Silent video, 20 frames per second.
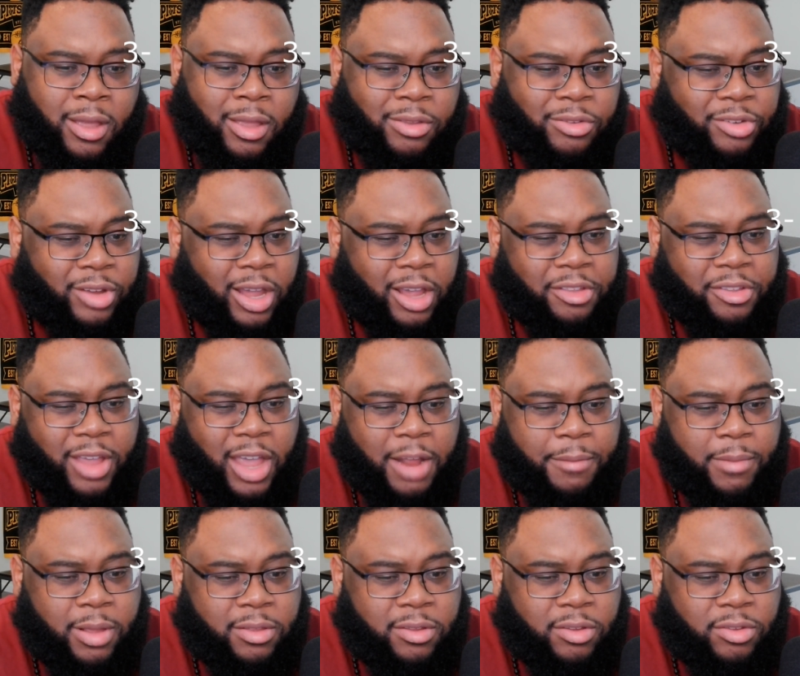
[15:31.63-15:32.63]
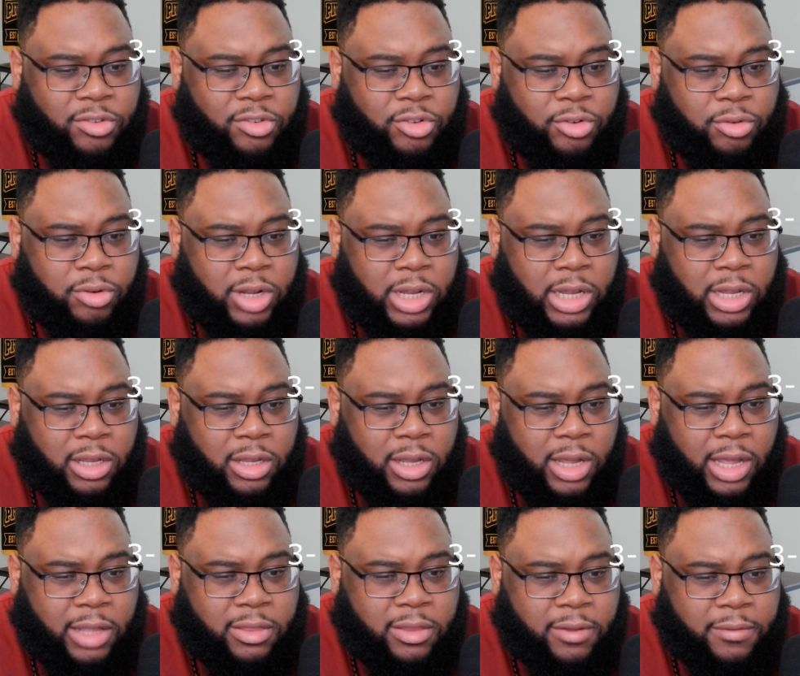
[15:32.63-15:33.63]
Chase Edmonds and Judy
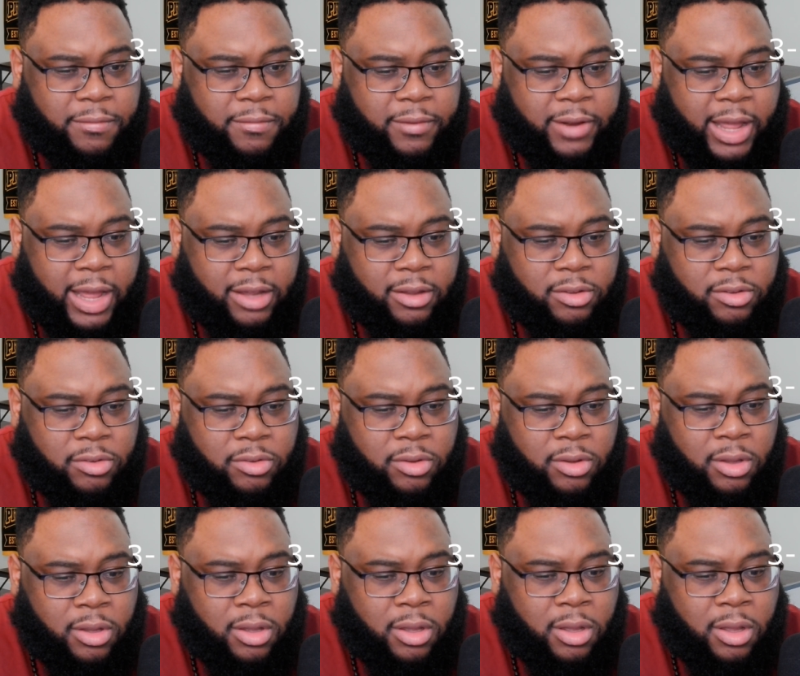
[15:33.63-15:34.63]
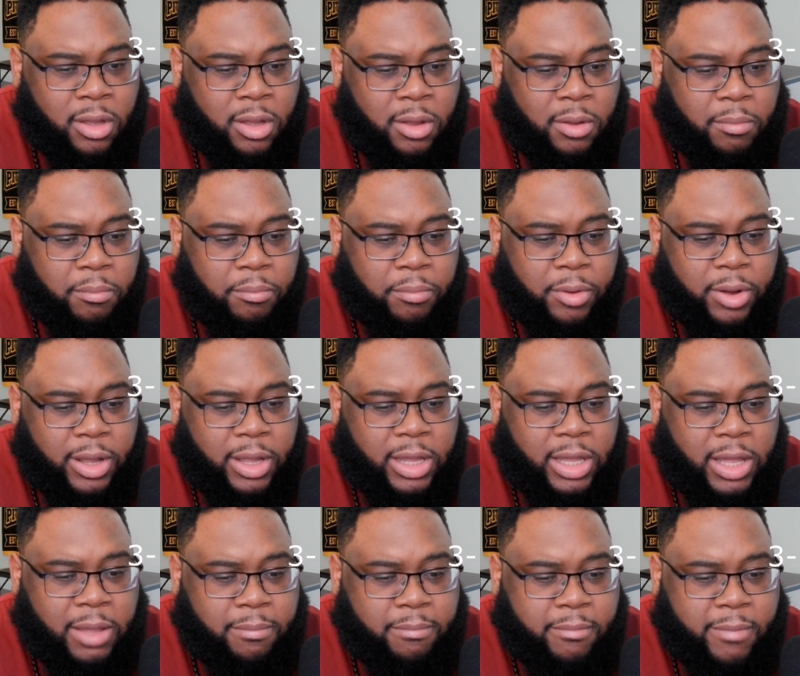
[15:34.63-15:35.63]
at the flex. But
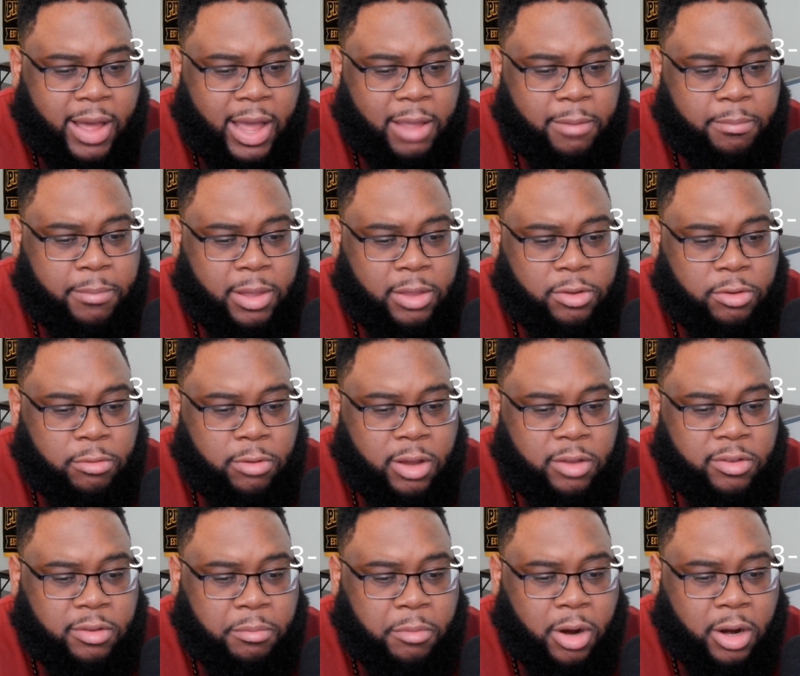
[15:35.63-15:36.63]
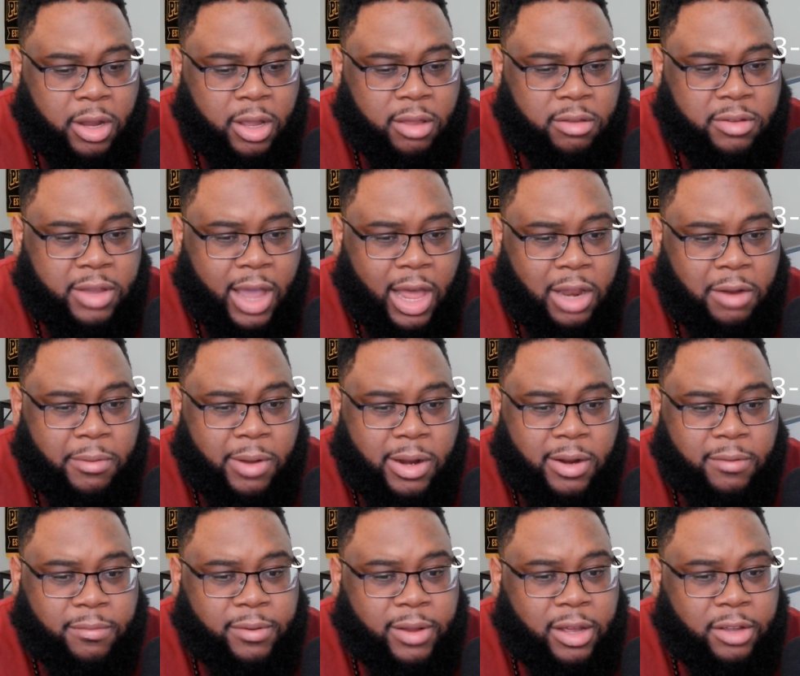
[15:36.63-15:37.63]
he might be squeezing Marquez Callaway
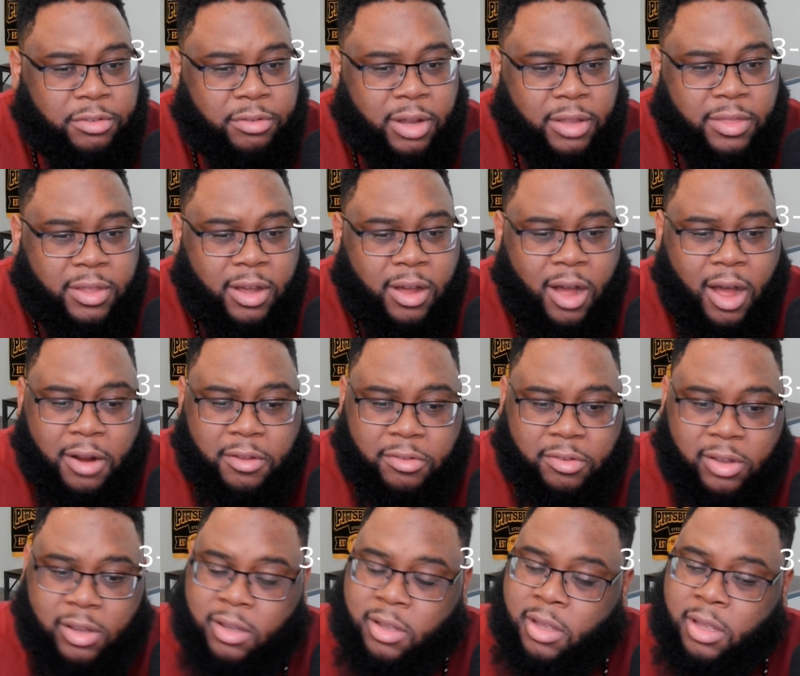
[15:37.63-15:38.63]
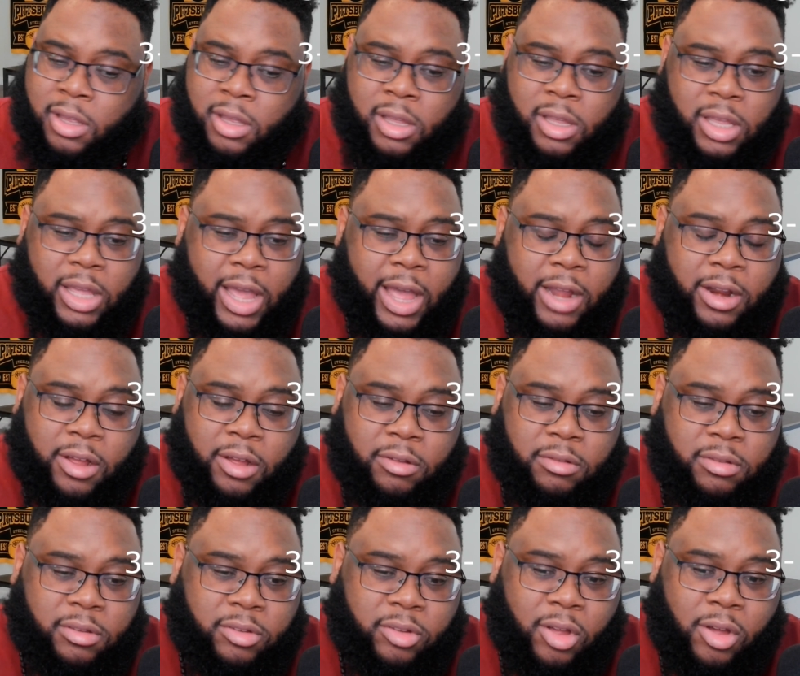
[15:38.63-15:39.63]
in the flex right there, honestly. Yeah,
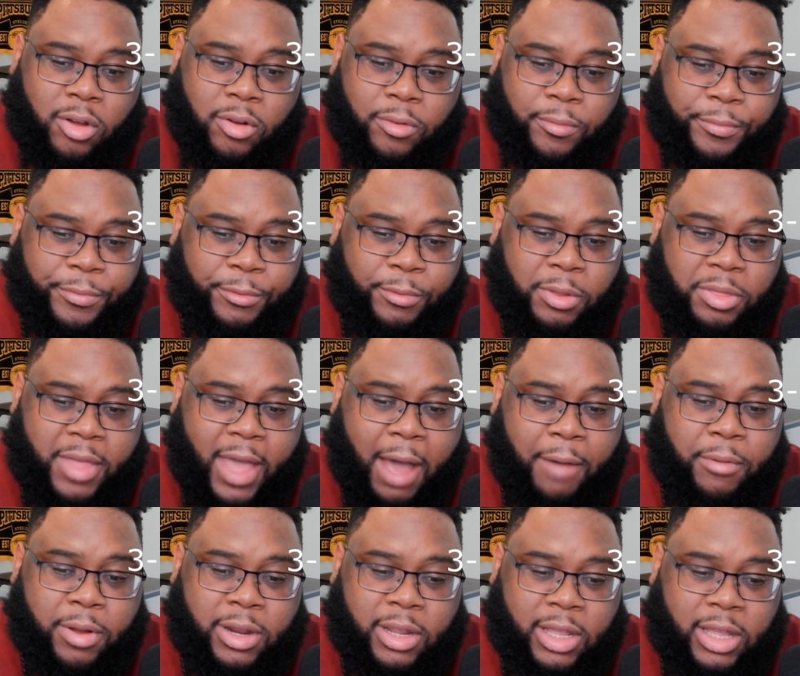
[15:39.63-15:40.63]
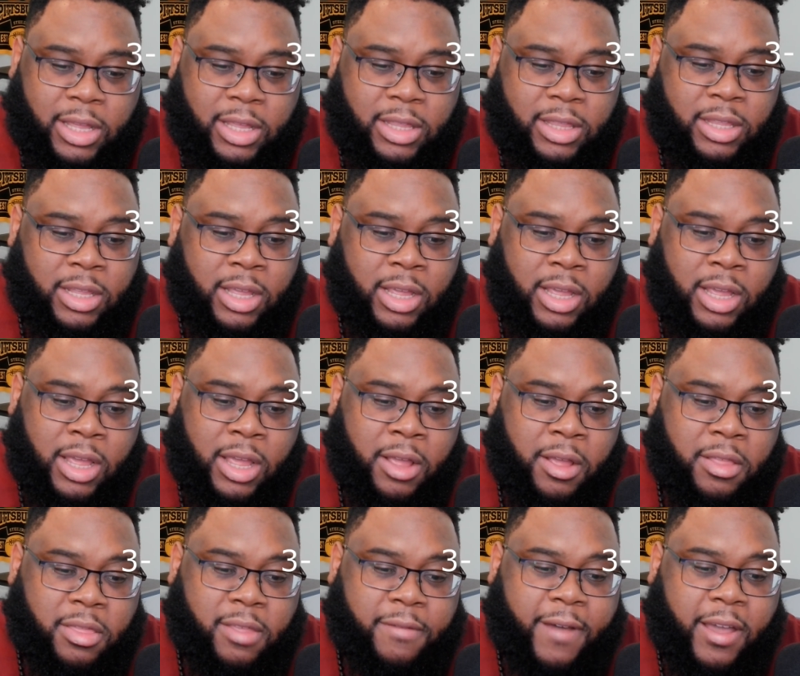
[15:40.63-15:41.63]
no. So with that one,
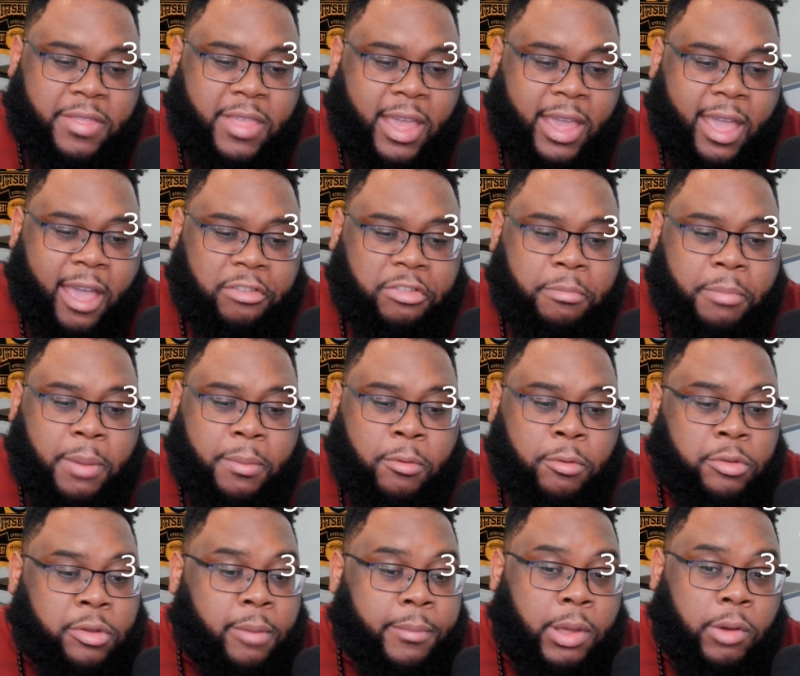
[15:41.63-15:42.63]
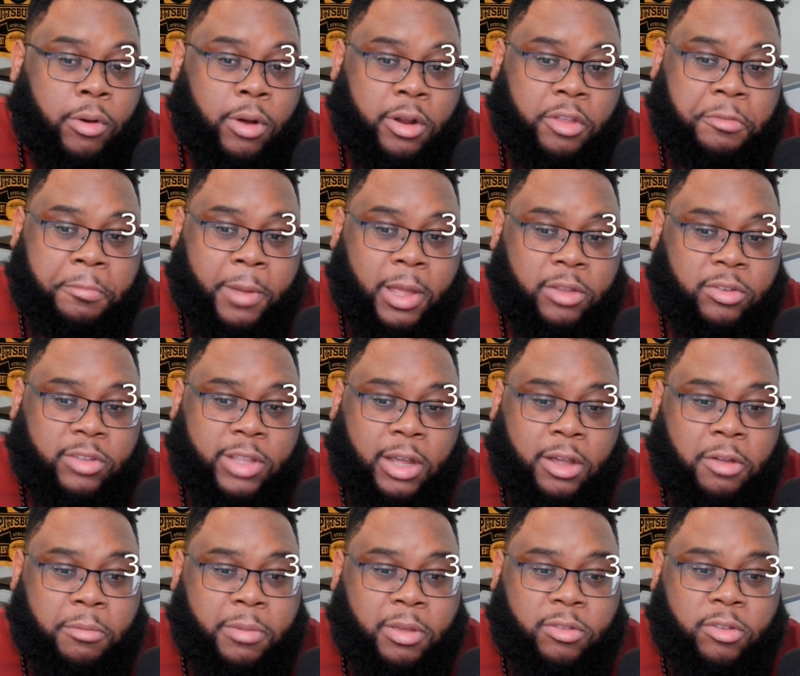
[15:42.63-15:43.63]
the fact that he has some people who's going to be on his bench
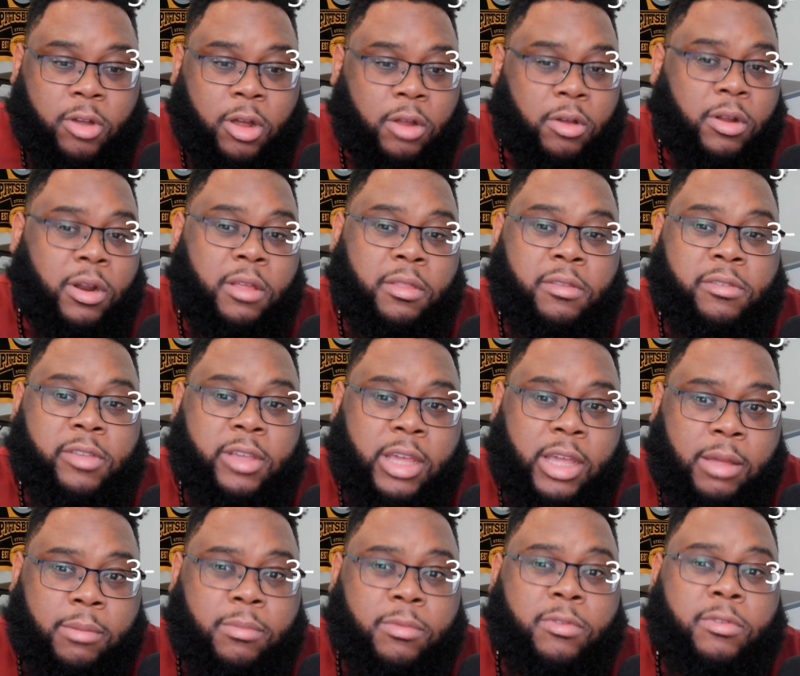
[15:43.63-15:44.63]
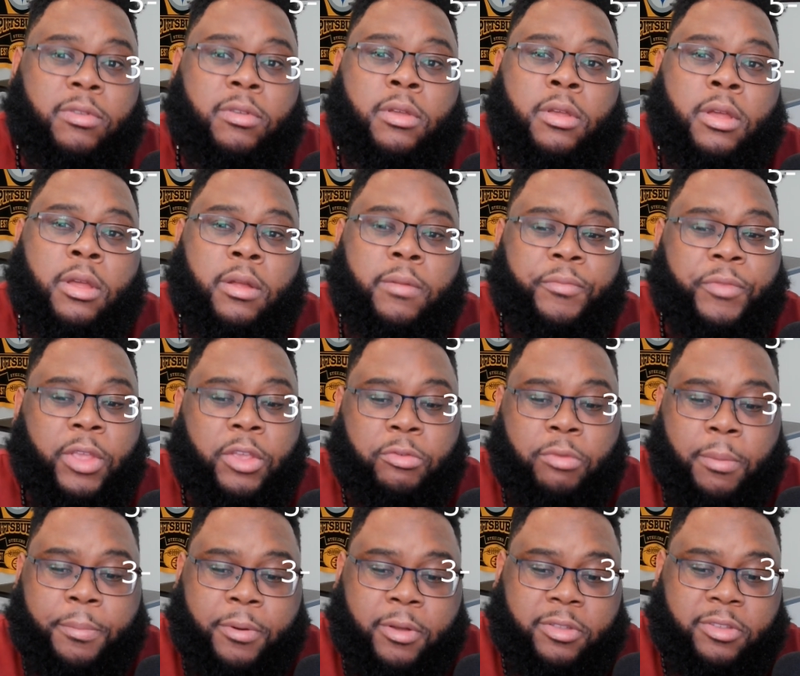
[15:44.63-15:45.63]
that could be starting on other teams is
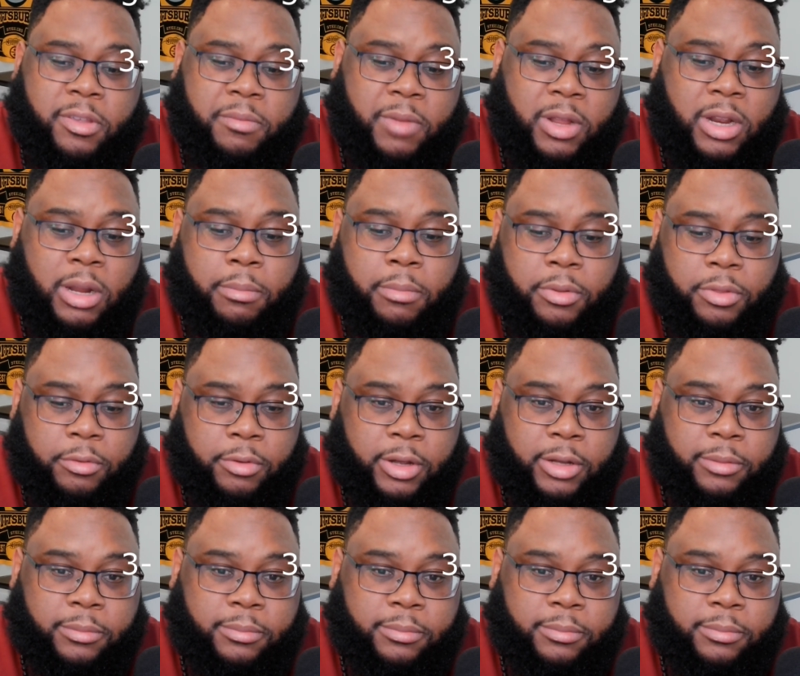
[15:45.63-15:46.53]
what puts him at number 3.